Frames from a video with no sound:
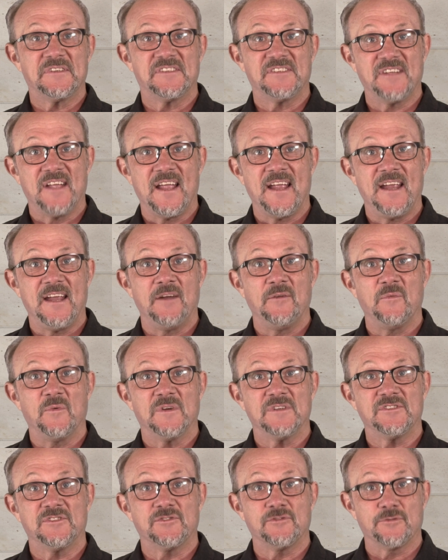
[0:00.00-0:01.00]
saying
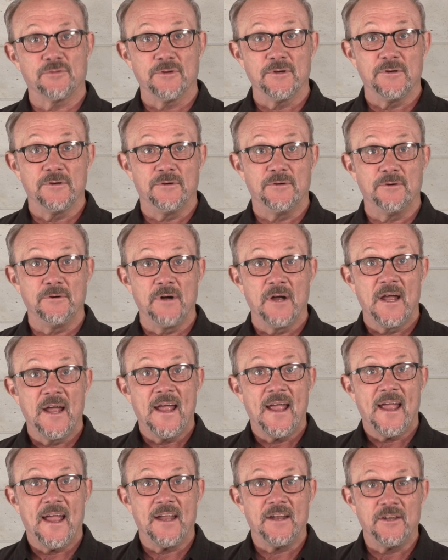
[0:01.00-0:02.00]
was true
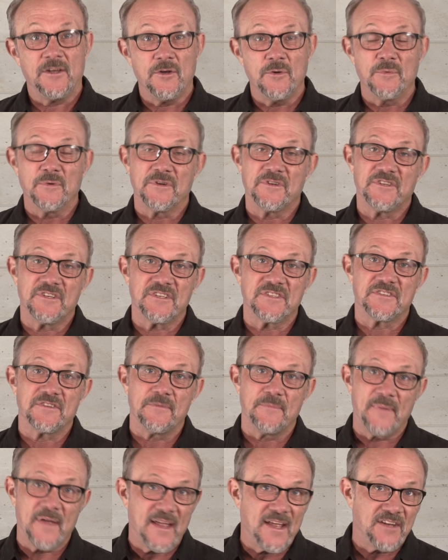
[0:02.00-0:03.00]
and you were just
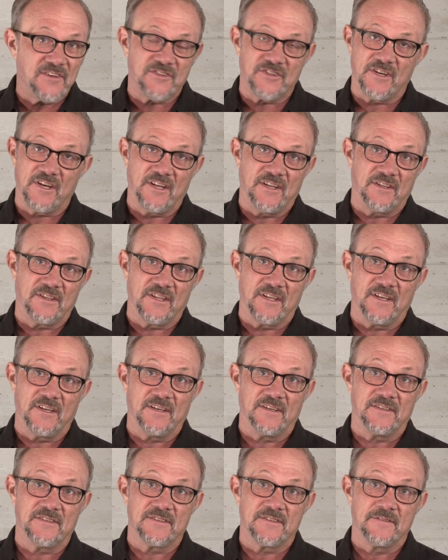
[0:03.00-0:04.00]
imagining
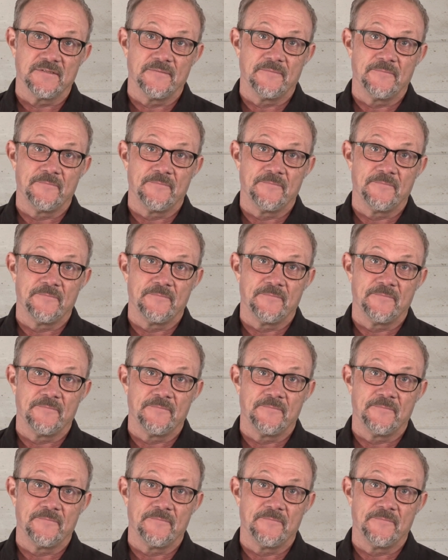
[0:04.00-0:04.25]
things.